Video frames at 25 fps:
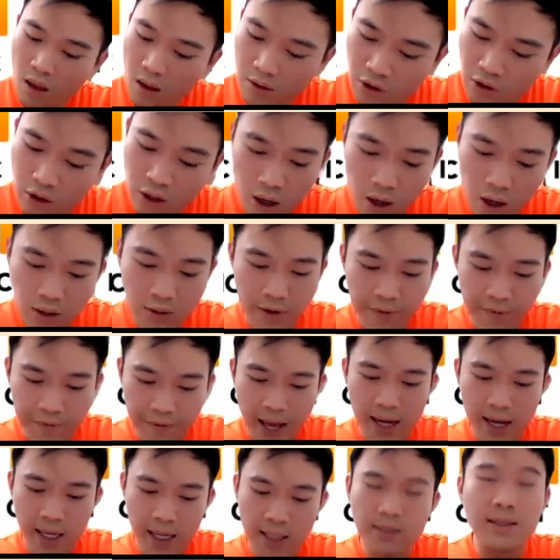So the cost of the
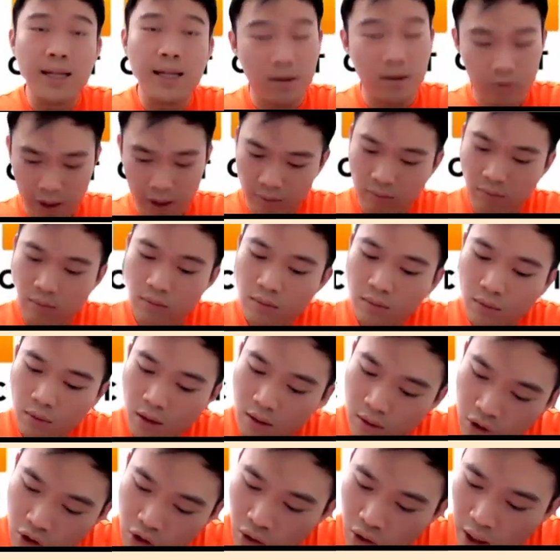van is 10,000.
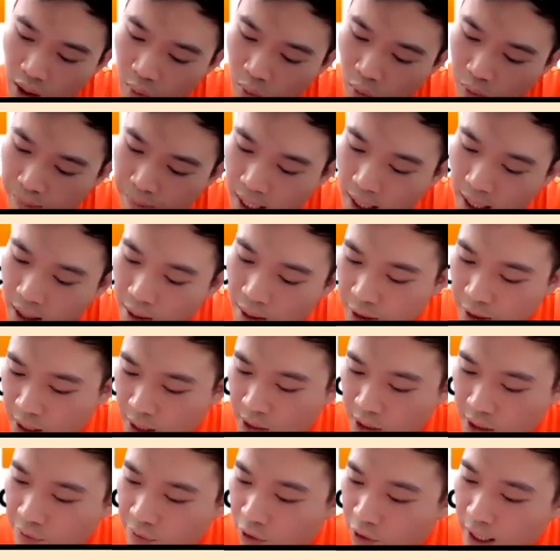So it will be
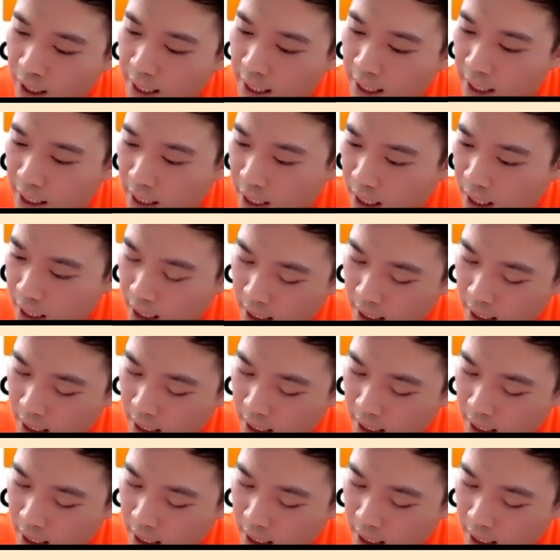depreciation for the year